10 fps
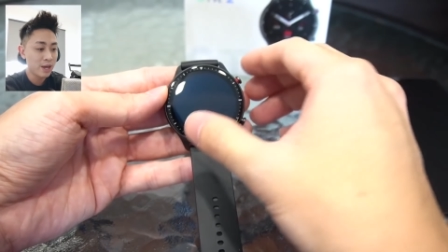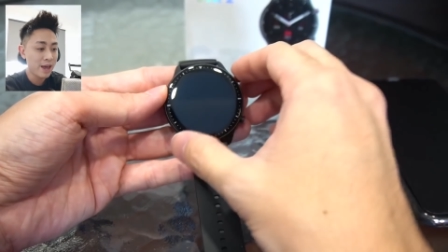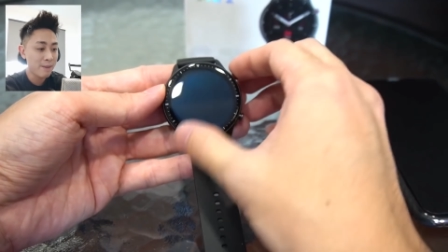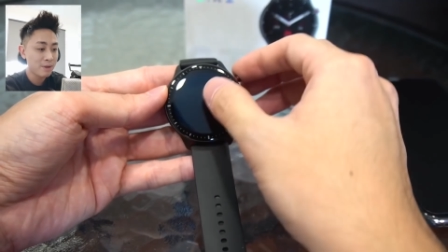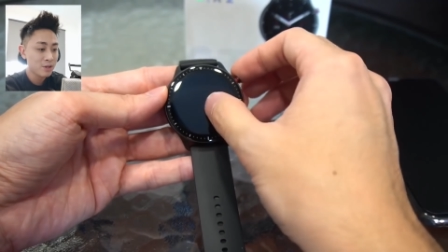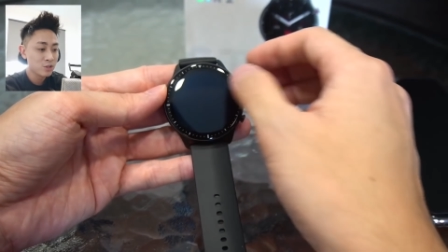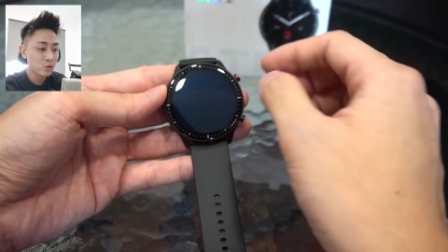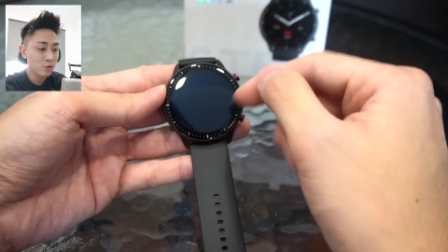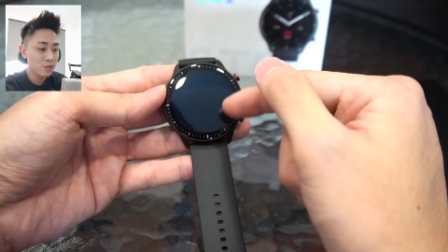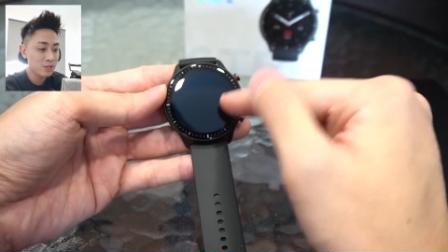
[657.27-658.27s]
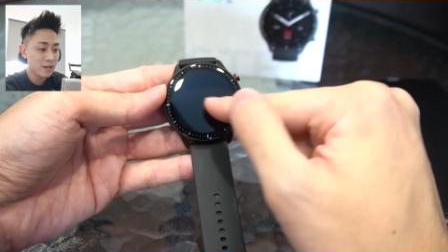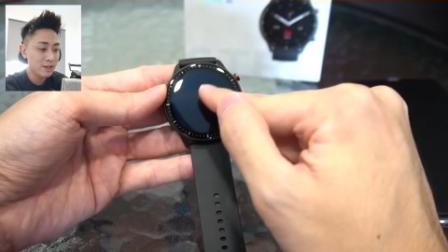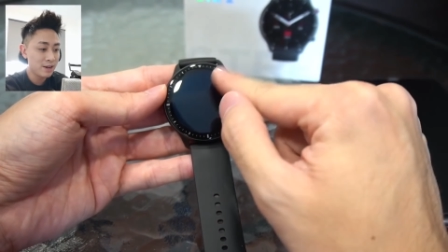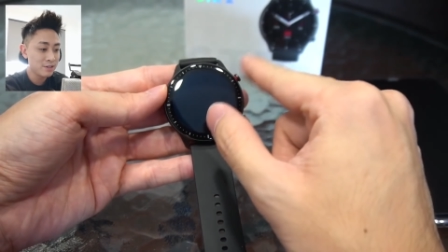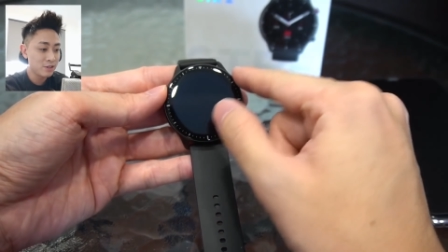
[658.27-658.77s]
app. So notice that
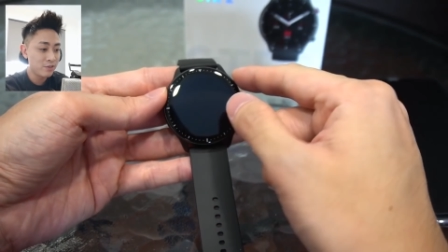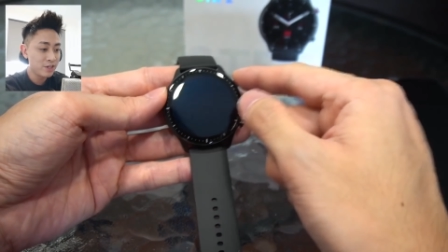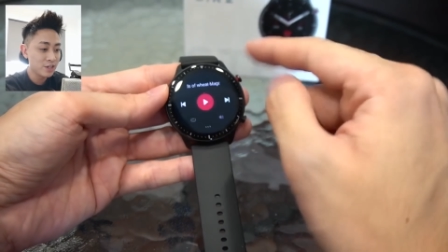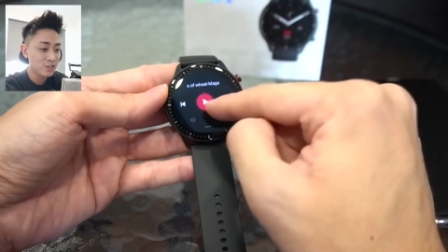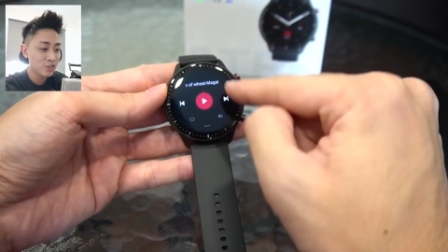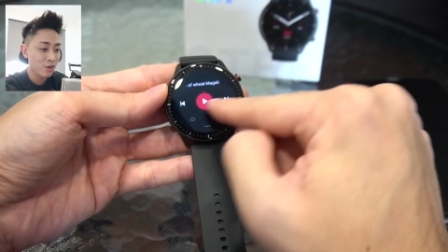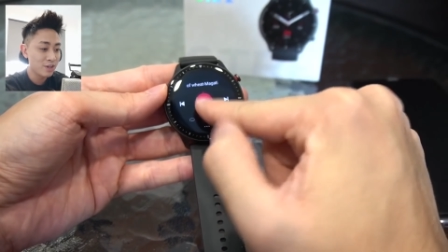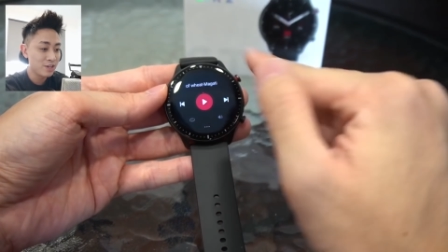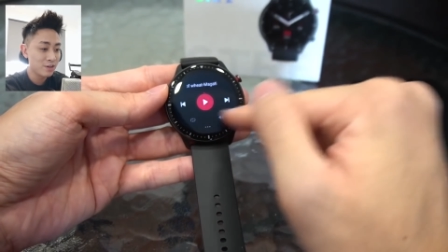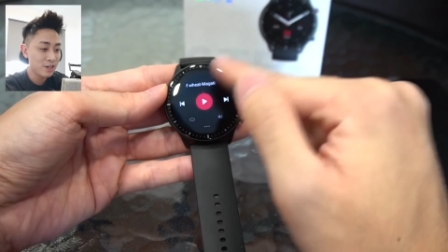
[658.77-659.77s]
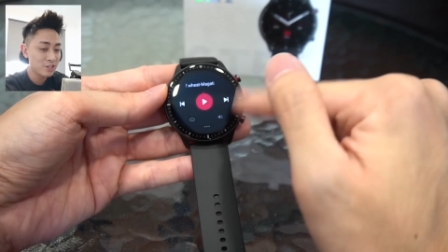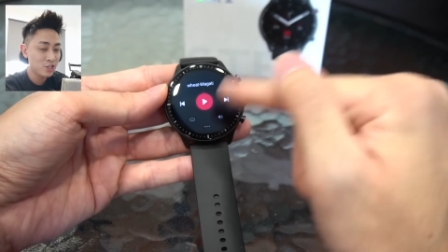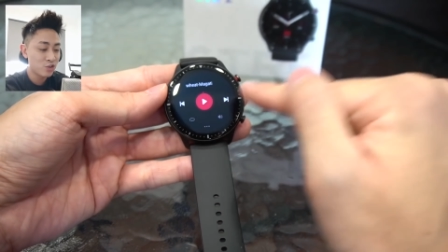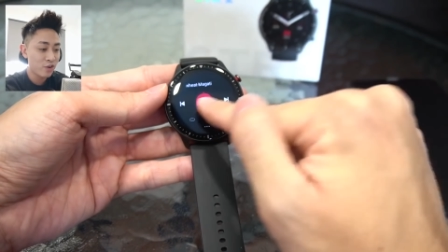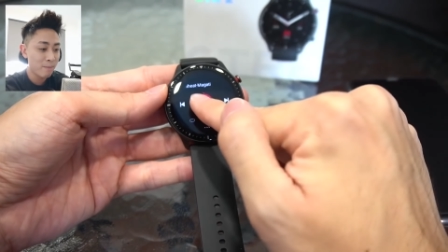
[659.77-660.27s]
there is already a song in here. Let's just
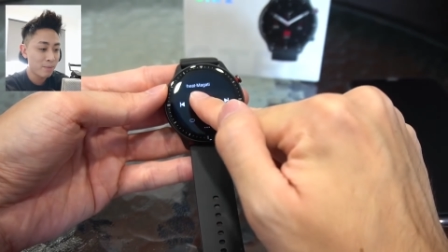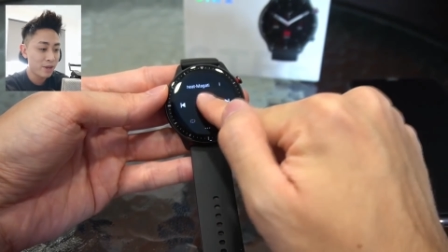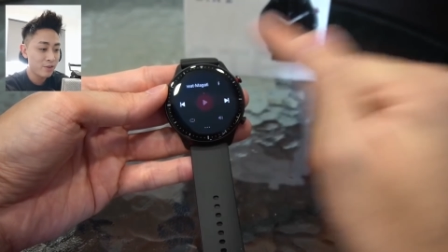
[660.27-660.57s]
try and play it real